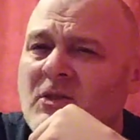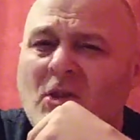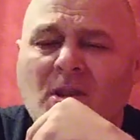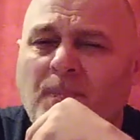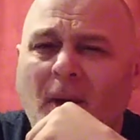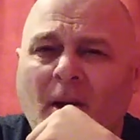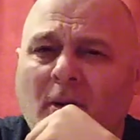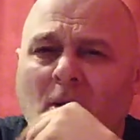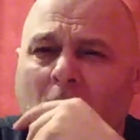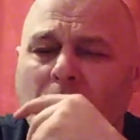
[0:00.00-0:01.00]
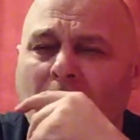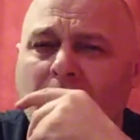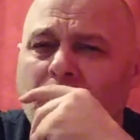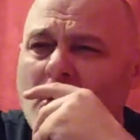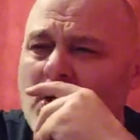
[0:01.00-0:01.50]
just a pair of con
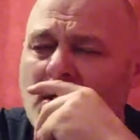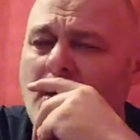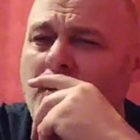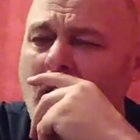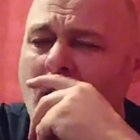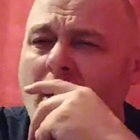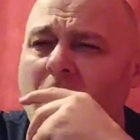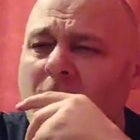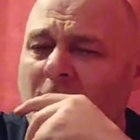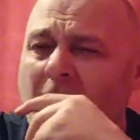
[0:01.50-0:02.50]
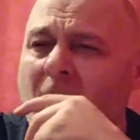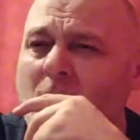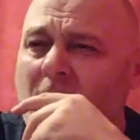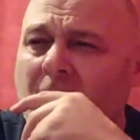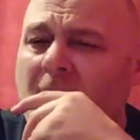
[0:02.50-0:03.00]
men, just a pair of
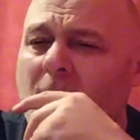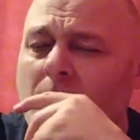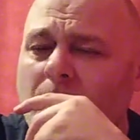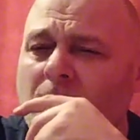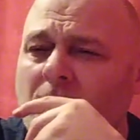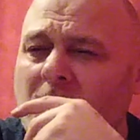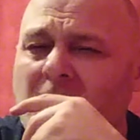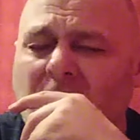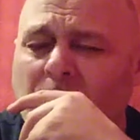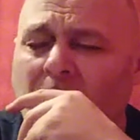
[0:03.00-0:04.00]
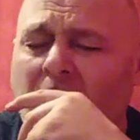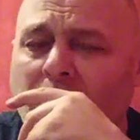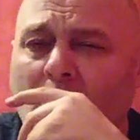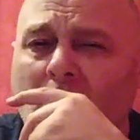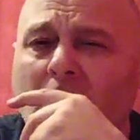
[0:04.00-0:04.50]
out and out
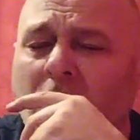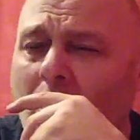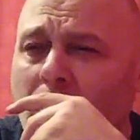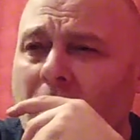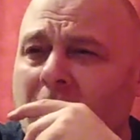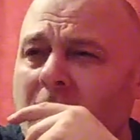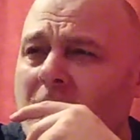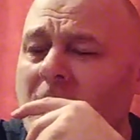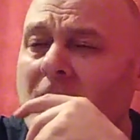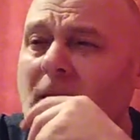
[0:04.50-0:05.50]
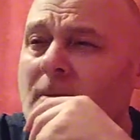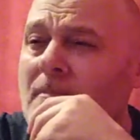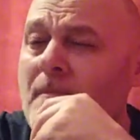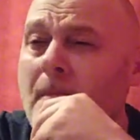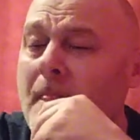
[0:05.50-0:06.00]
despicable con men.
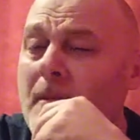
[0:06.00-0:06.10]
Do